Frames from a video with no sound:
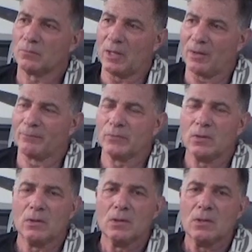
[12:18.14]
Yeah.
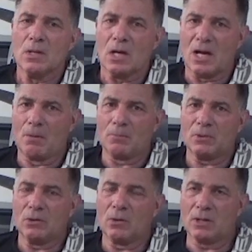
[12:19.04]

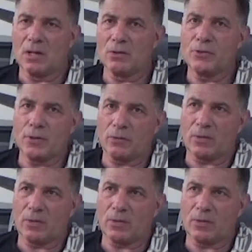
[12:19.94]
Another thing